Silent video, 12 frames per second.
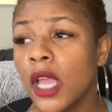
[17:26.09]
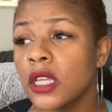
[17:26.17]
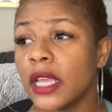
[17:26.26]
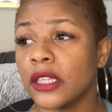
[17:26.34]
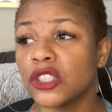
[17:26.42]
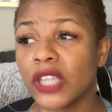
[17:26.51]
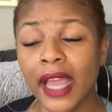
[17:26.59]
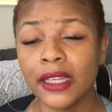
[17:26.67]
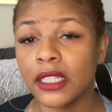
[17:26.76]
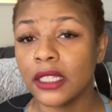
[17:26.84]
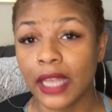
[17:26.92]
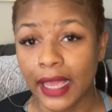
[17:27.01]
And
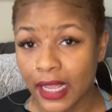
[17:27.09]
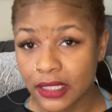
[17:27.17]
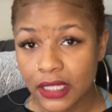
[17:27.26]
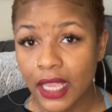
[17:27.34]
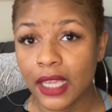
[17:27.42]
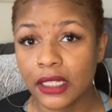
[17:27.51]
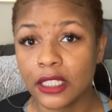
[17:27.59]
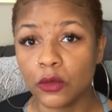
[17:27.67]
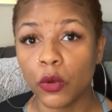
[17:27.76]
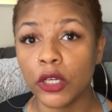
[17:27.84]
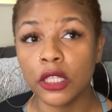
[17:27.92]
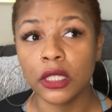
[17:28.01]
Johnny, like I said, is
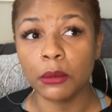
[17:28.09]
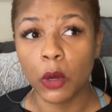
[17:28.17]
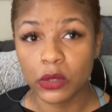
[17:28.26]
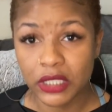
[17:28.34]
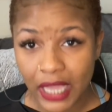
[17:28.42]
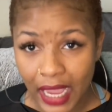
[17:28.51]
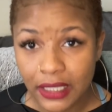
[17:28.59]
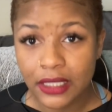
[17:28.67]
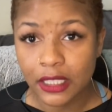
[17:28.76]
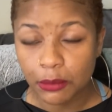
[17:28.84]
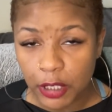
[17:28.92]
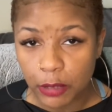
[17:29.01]
one of the most
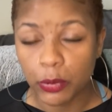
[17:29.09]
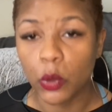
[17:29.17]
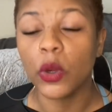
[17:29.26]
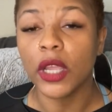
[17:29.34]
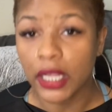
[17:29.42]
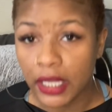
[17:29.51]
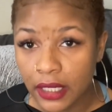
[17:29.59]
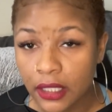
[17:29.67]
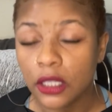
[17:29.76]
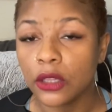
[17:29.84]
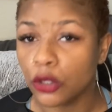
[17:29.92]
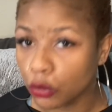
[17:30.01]
talented people
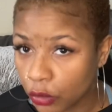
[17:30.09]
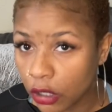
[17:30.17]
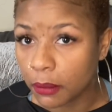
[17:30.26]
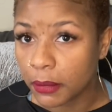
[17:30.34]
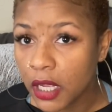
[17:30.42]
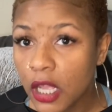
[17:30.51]
in the room.